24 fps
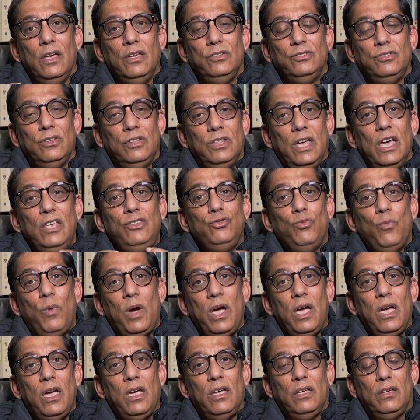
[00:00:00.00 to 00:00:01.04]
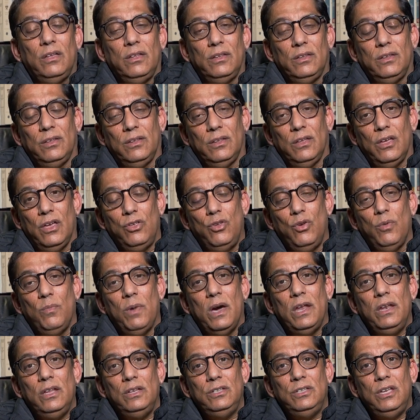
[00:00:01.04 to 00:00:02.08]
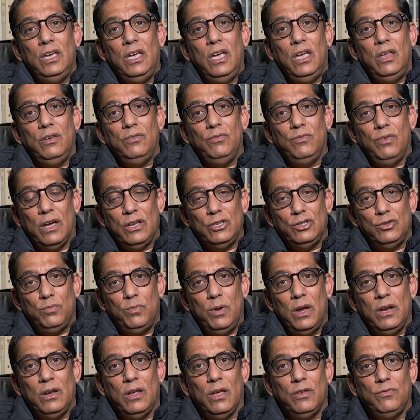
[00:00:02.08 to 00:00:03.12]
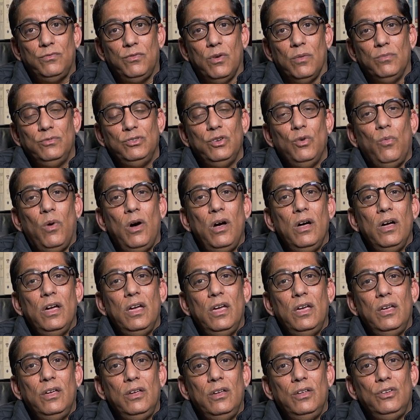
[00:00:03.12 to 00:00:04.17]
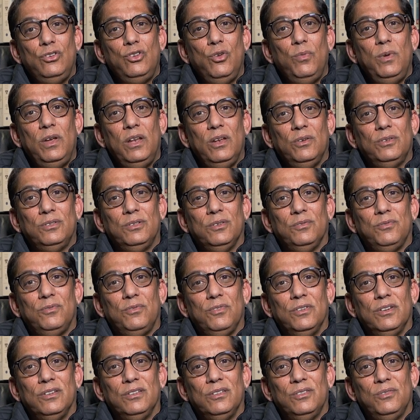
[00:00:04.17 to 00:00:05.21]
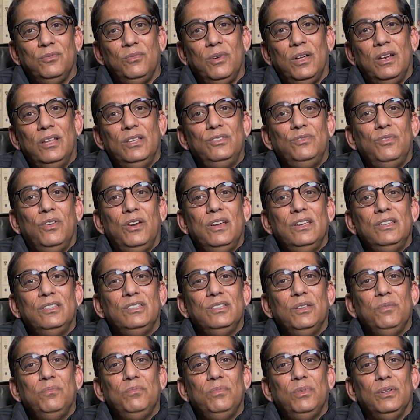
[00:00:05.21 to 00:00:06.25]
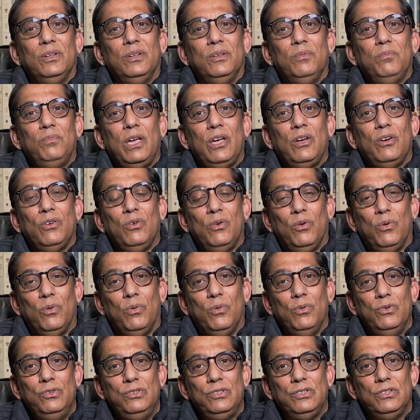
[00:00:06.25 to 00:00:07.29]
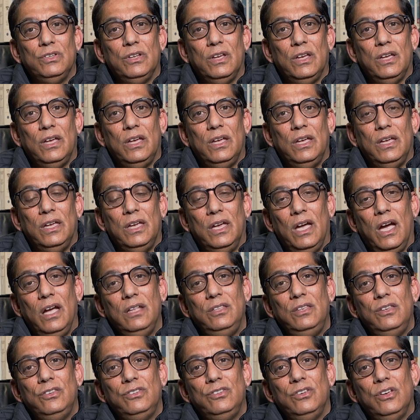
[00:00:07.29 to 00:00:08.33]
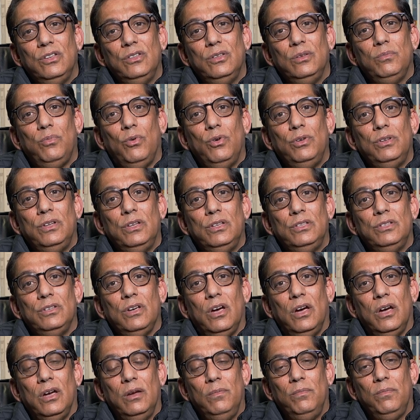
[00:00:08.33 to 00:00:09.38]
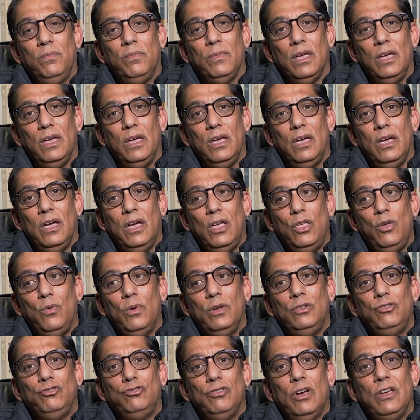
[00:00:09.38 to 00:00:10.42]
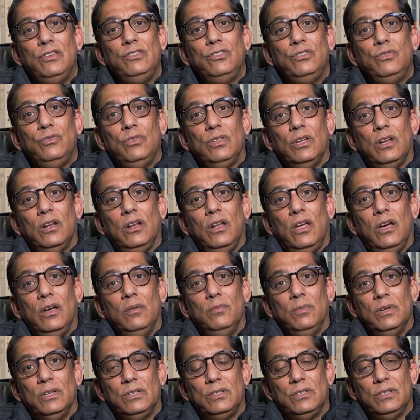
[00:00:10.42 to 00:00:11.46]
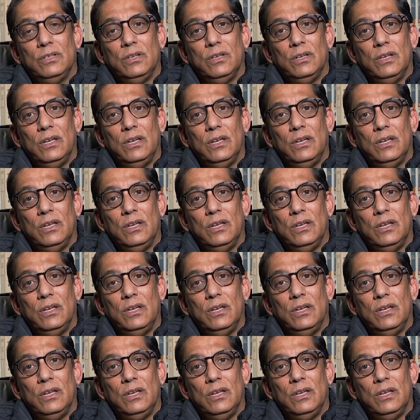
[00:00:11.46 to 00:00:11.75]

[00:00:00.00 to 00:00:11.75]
So that's where humanity in fact spread out from. So why do we look different? Well, it's very simple because at a certain point in time, you adjust to the climate.